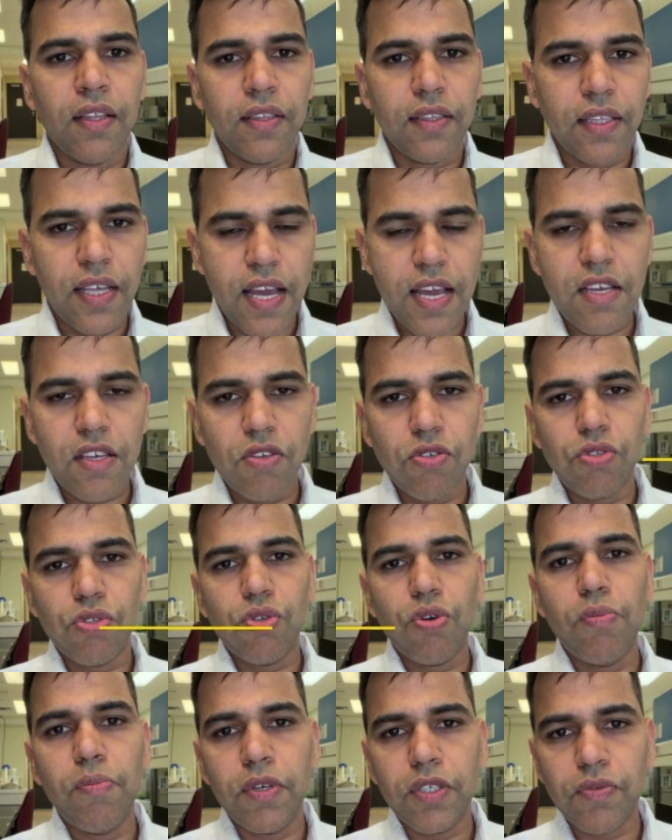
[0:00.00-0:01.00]
Thank you
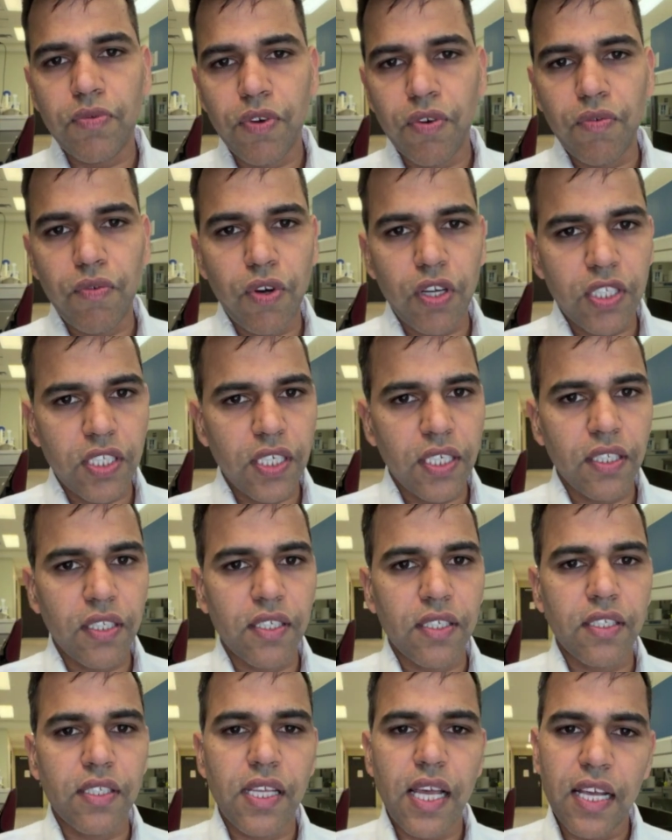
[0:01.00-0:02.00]
so much for watching
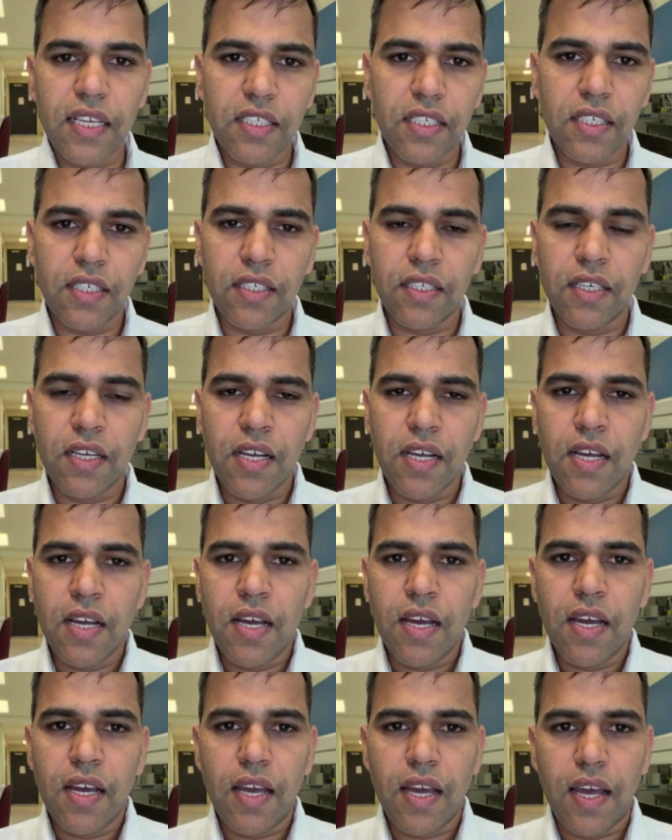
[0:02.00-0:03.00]
this session,
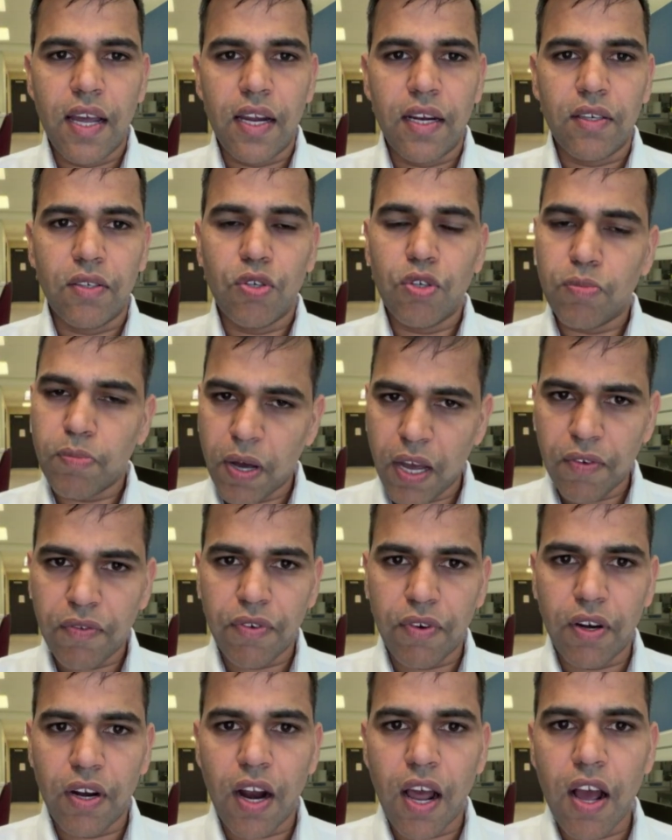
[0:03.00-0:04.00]
and goodbye
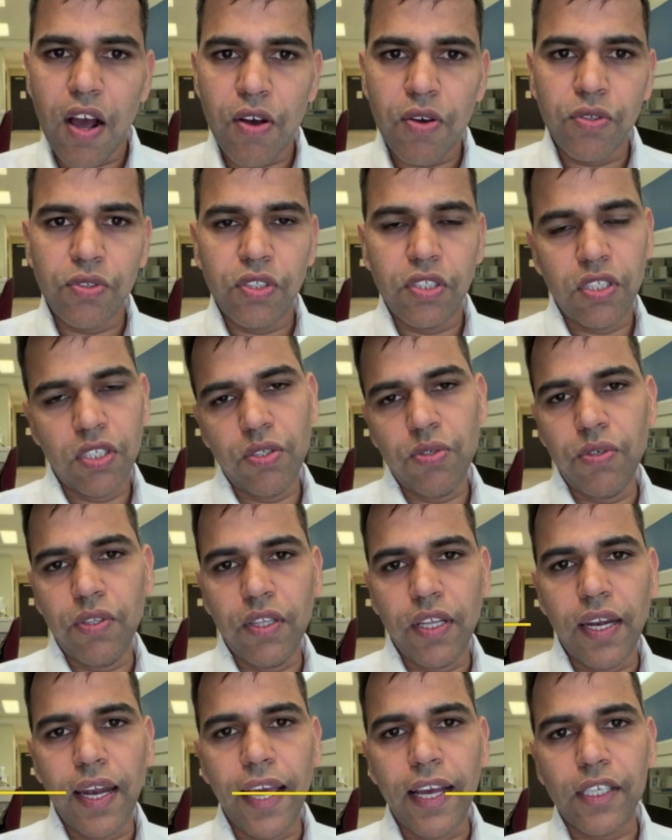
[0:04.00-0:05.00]
for now. See you in
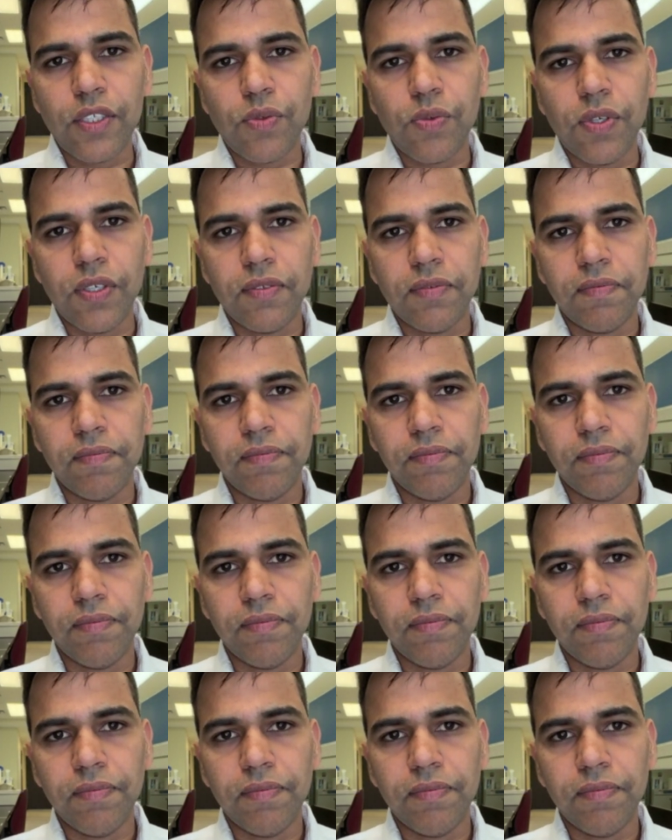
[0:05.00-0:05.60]
the next one.